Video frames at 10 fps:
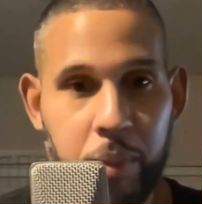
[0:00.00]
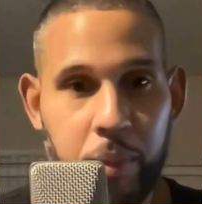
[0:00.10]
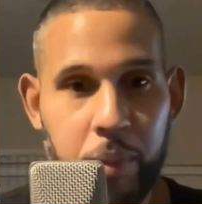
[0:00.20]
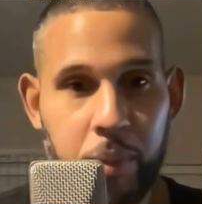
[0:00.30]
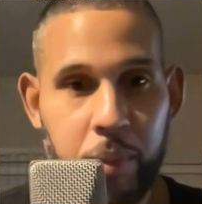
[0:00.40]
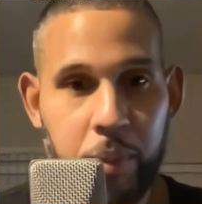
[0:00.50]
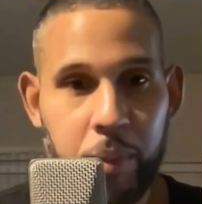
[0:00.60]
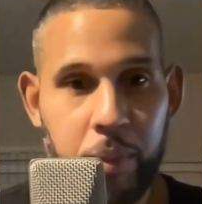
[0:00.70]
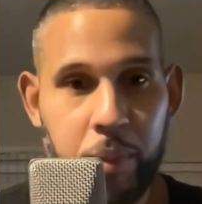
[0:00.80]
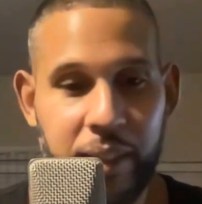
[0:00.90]
again,
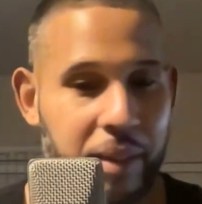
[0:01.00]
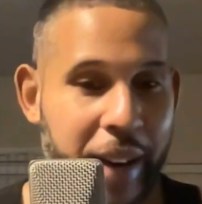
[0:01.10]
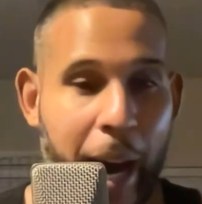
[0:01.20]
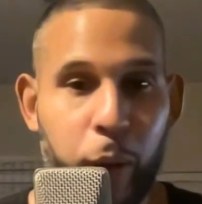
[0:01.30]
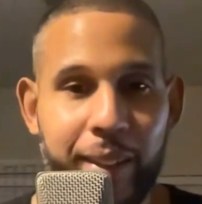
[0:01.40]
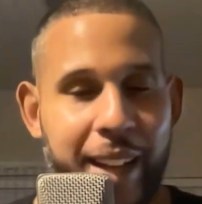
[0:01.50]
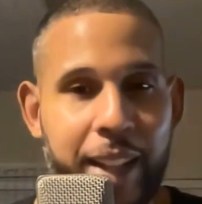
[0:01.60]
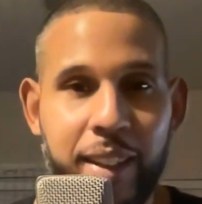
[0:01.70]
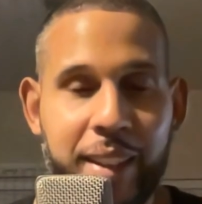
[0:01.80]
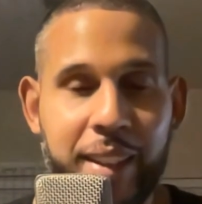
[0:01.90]
now is
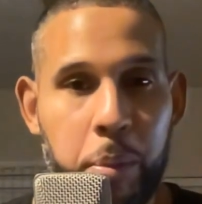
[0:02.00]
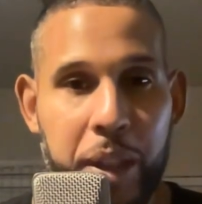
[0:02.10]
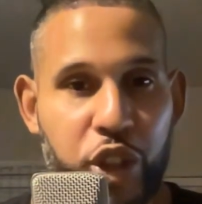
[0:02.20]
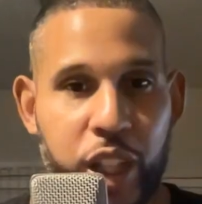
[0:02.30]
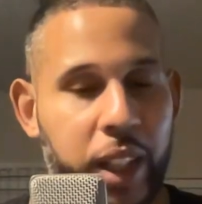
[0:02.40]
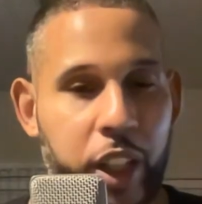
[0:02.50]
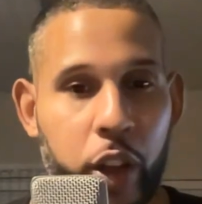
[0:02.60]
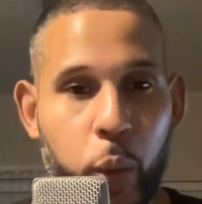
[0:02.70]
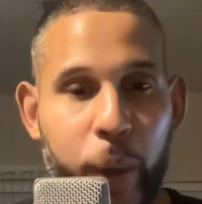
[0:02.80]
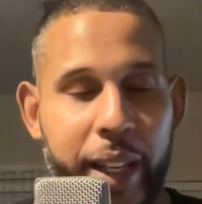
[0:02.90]
not the time to be chilling
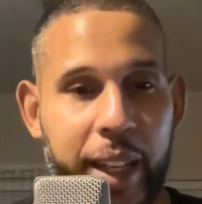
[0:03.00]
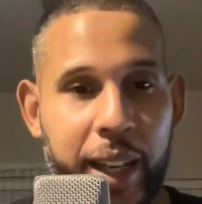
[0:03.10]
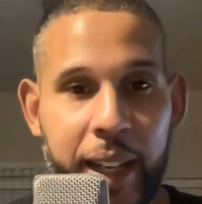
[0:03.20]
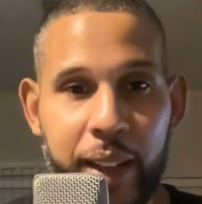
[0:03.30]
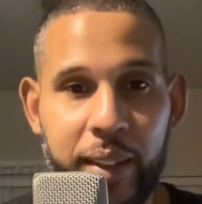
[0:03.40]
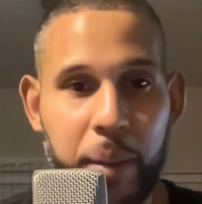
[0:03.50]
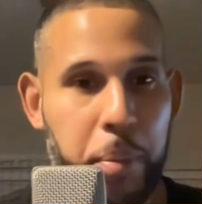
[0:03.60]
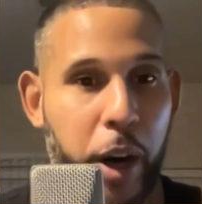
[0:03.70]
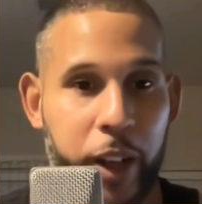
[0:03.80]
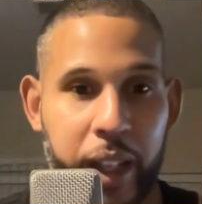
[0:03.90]
on the weekends and
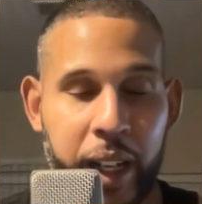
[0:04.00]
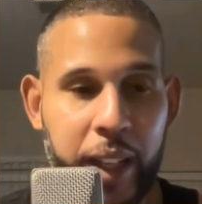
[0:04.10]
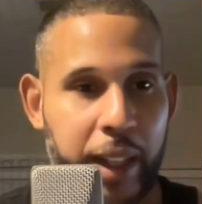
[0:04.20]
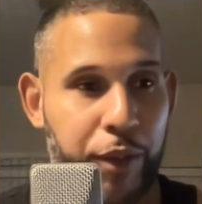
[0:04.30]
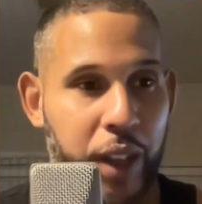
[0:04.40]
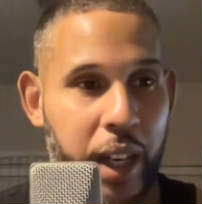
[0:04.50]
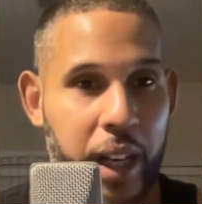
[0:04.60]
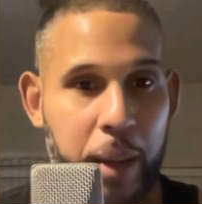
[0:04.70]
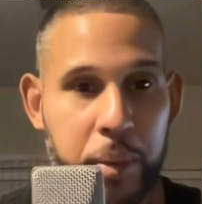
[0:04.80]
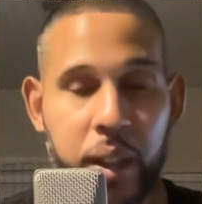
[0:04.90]
partying and living it
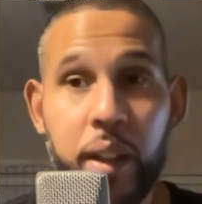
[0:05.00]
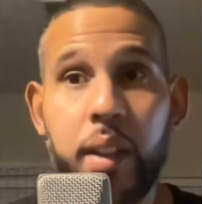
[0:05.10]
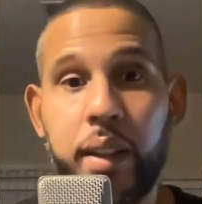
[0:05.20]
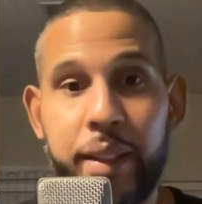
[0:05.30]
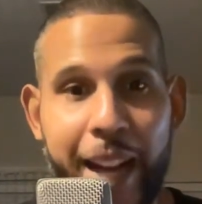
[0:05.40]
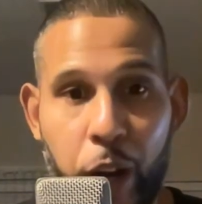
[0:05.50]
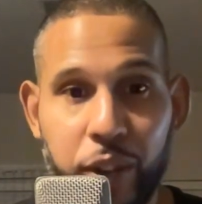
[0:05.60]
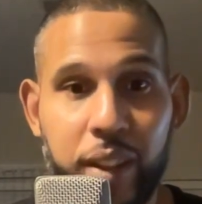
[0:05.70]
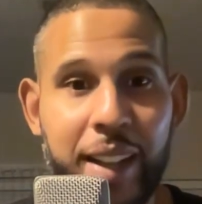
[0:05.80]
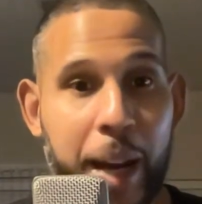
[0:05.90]
up. Now's
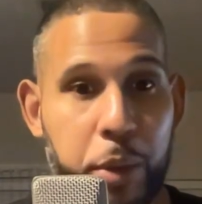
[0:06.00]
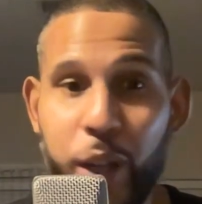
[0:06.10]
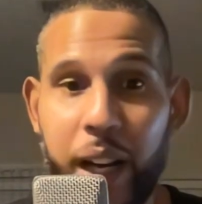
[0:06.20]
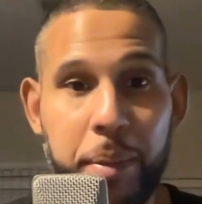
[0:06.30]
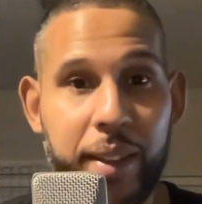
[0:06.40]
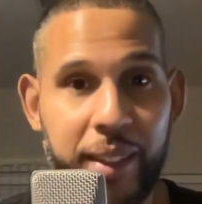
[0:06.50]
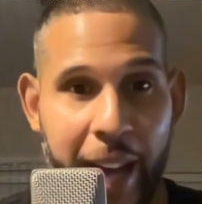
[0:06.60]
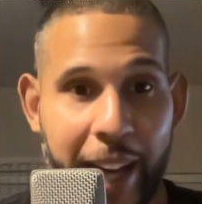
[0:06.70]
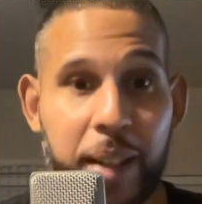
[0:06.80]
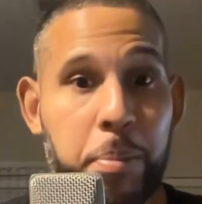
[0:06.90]
the time you got to be
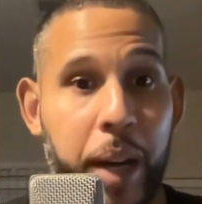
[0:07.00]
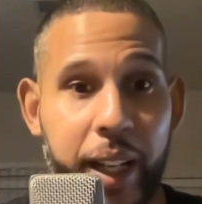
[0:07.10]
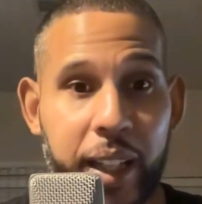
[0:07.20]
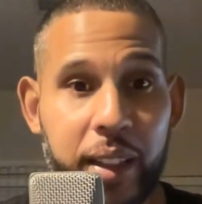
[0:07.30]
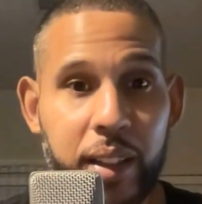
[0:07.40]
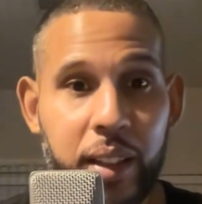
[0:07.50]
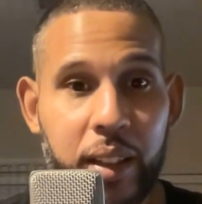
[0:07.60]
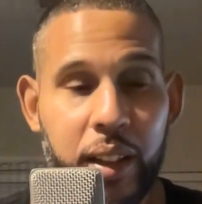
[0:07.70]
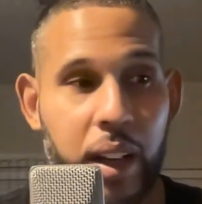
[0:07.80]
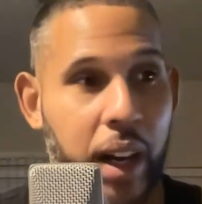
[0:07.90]
stacking money.
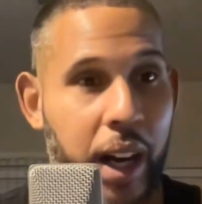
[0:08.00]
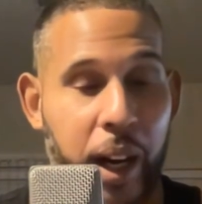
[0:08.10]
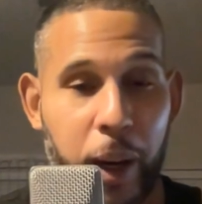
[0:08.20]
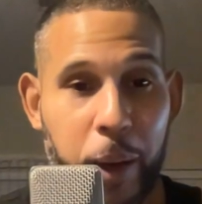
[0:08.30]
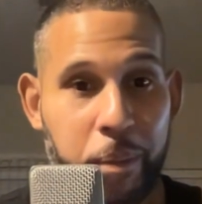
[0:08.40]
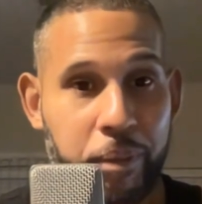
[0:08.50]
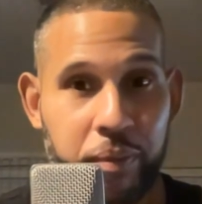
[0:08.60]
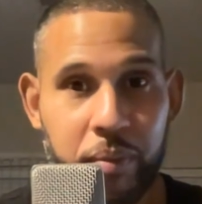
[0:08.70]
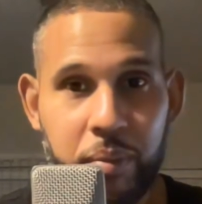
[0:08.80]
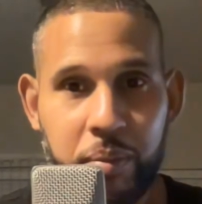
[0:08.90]

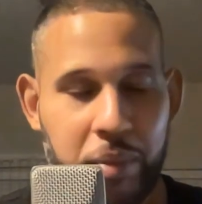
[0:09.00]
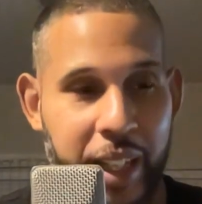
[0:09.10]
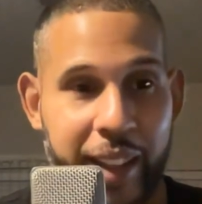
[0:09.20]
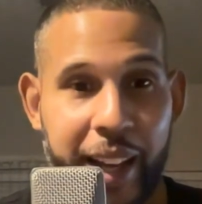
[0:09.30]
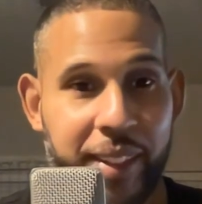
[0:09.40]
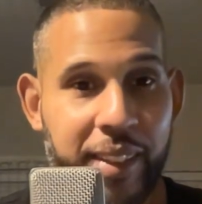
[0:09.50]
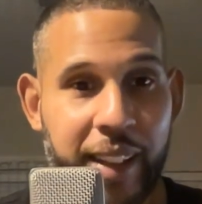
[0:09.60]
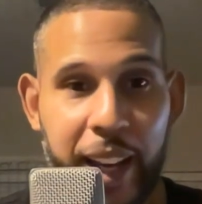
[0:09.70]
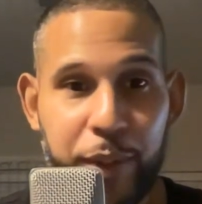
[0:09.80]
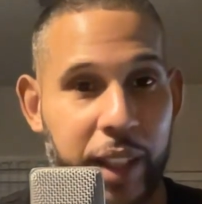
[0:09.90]
Get that
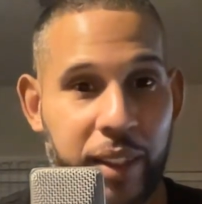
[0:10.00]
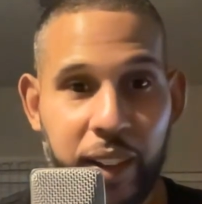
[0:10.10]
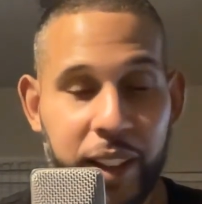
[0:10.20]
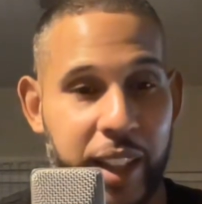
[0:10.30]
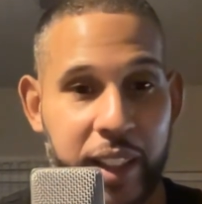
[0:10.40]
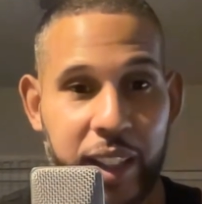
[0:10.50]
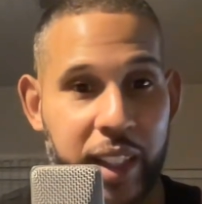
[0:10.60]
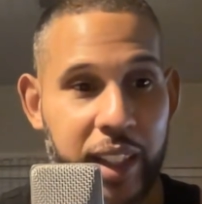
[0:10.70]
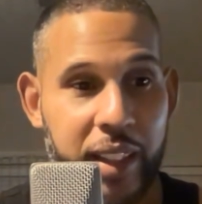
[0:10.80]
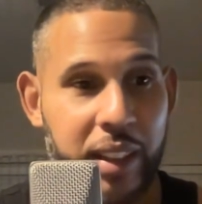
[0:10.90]
savings looking
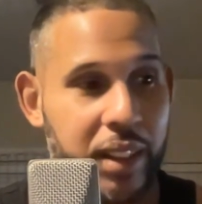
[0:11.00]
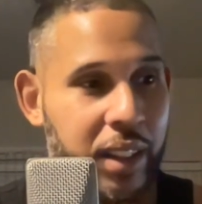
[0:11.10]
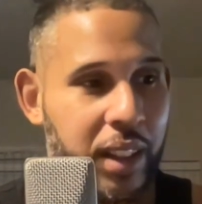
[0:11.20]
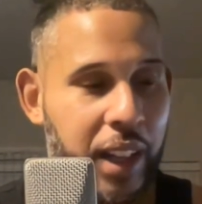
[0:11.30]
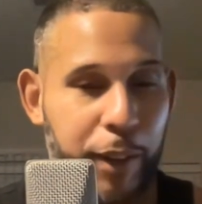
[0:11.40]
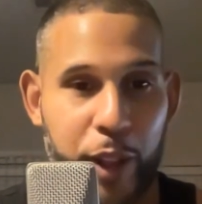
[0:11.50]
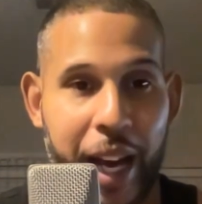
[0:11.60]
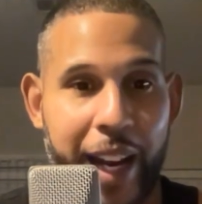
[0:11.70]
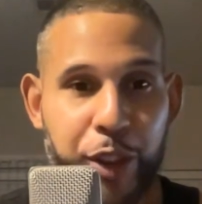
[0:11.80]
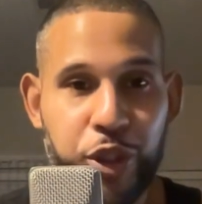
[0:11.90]
good. If you
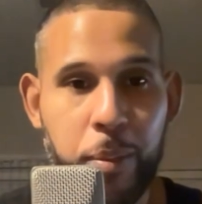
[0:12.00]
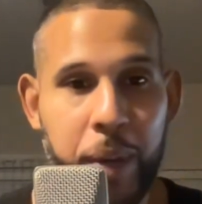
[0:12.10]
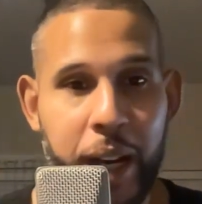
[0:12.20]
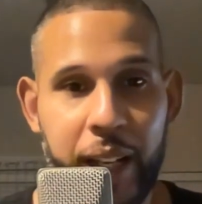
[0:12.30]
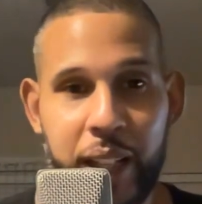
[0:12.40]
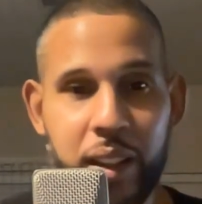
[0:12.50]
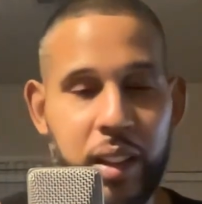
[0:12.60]
got extra money,